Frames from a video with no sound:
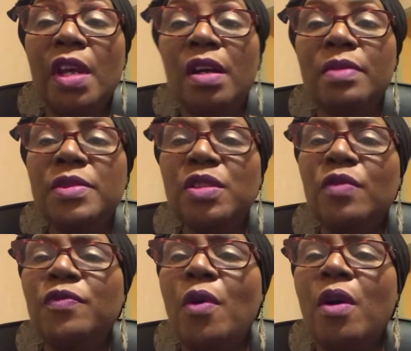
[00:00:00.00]
so
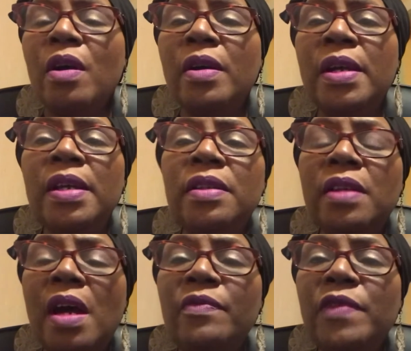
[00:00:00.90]
far.
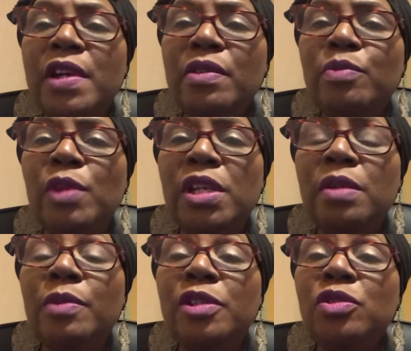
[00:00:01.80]
Not very many,
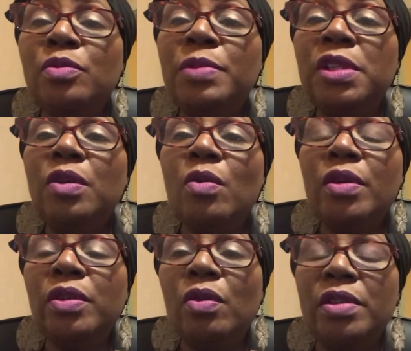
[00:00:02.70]
but you'll be going
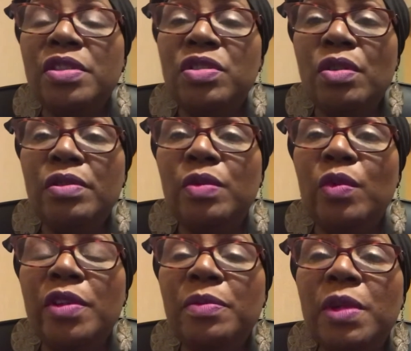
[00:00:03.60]
on the journey
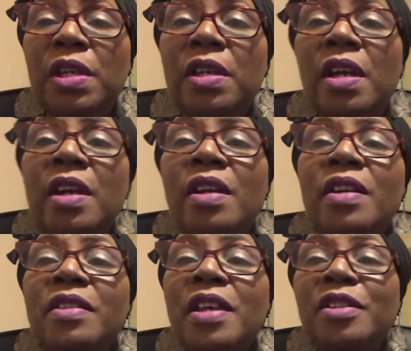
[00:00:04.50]
with me.
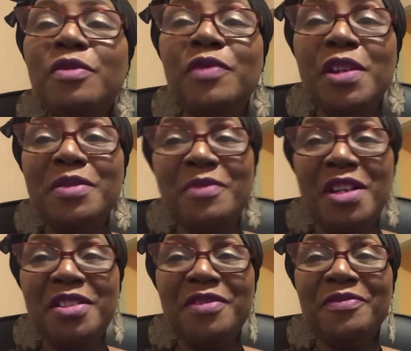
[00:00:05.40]
Thank you very
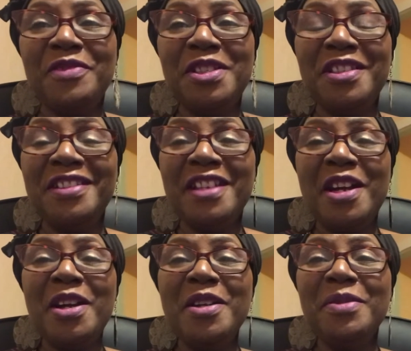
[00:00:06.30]
much for your
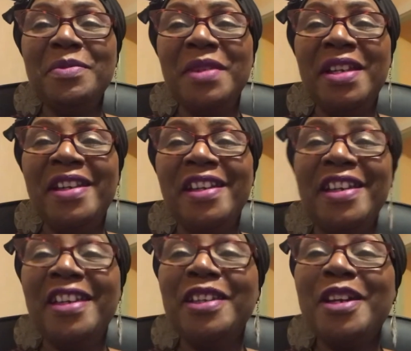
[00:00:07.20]
time,
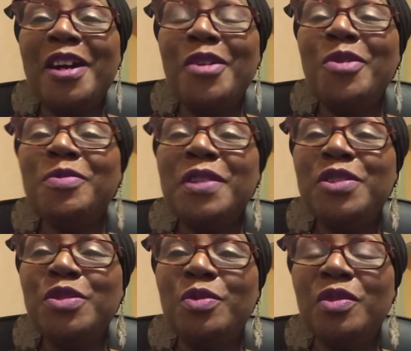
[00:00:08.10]
and I hope that you
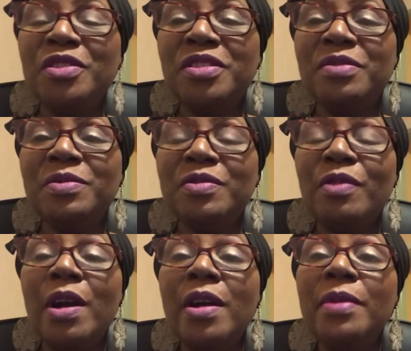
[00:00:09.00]
will
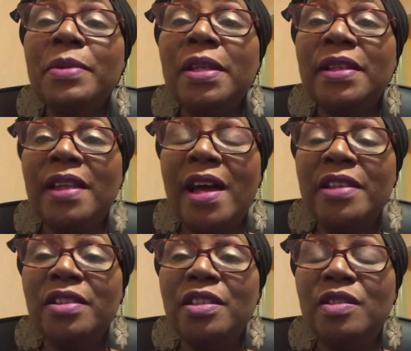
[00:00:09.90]
subscribe and like
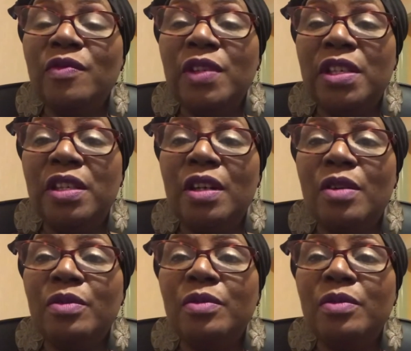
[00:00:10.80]
this video.